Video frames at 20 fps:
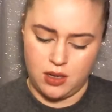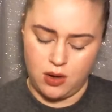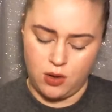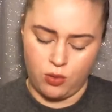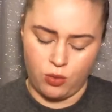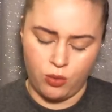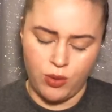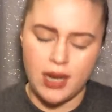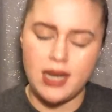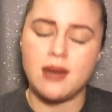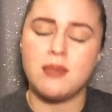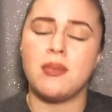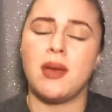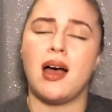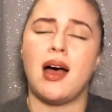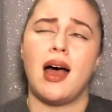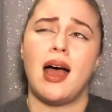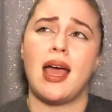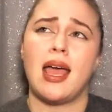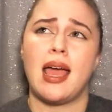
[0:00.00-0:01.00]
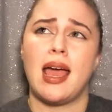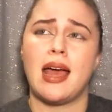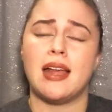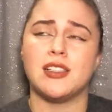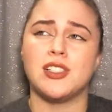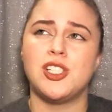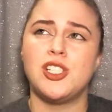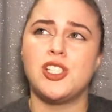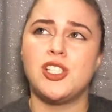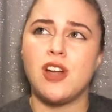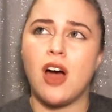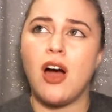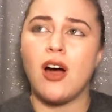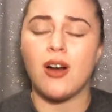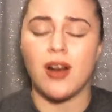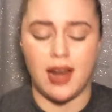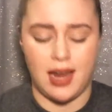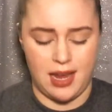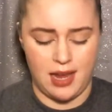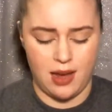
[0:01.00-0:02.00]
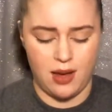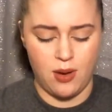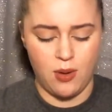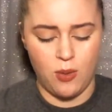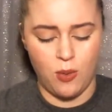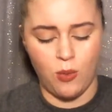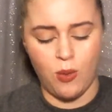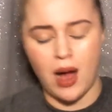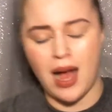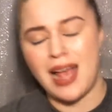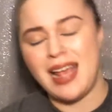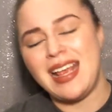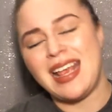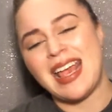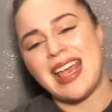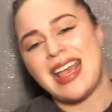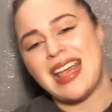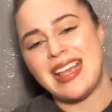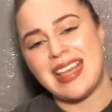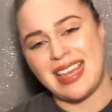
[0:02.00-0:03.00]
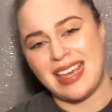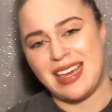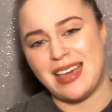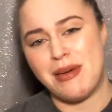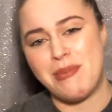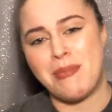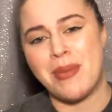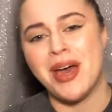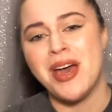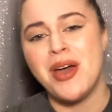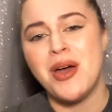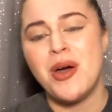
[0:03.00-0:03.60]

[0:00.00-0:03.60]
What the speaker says: written by, and starring YK Kim,